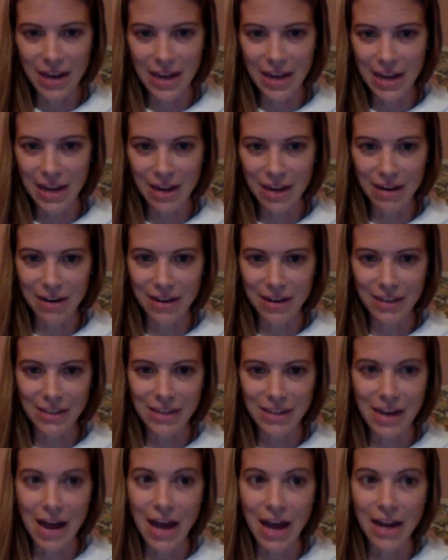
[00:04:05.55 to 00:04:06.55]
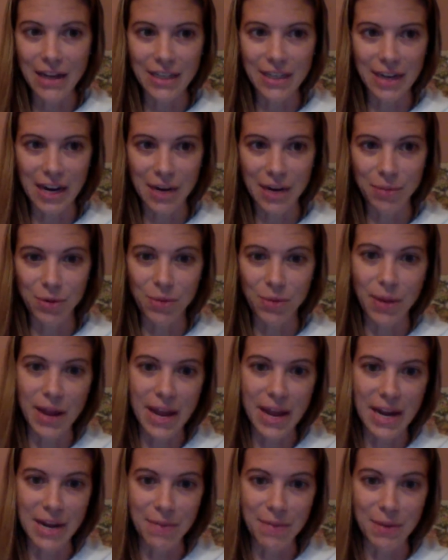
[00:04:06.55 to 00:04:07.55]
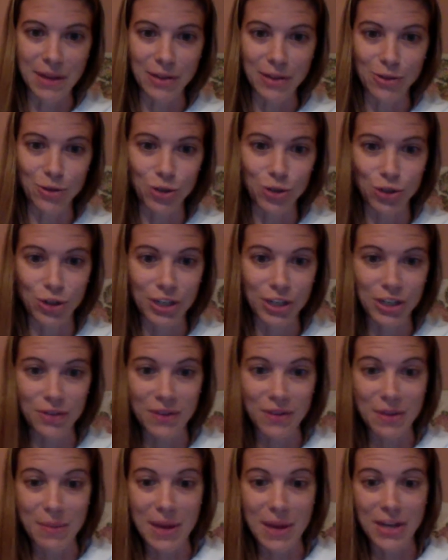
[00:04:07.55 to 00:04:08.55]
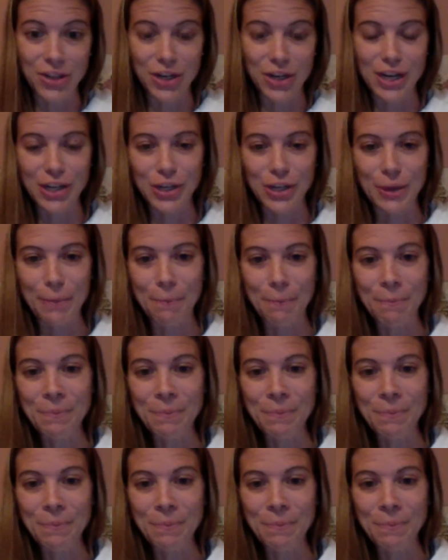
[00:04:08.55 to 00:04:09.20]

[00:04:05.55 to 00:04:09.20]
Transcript: it is not attainable by any means or stretch of the imagination.